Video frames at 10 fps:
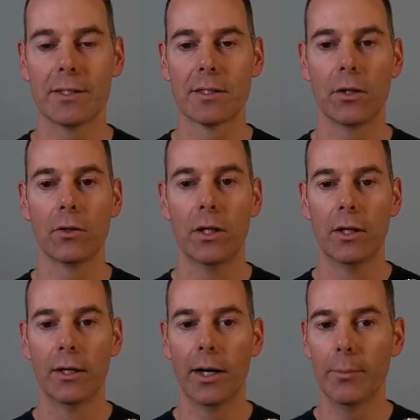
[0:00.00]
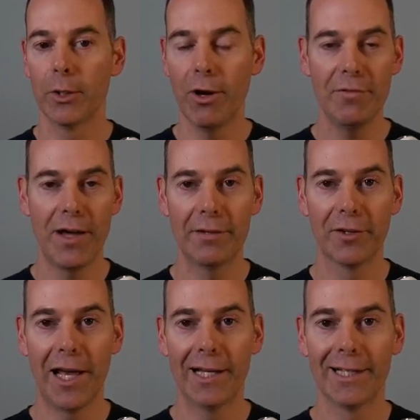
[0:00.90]
So I'm a great fan of
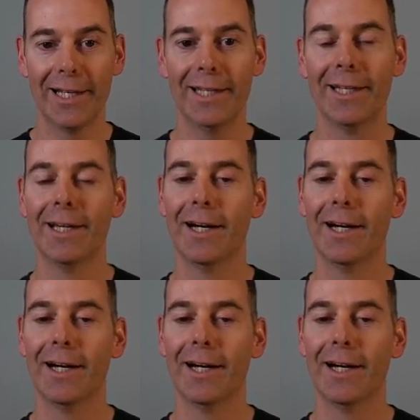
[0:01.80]
Calendly.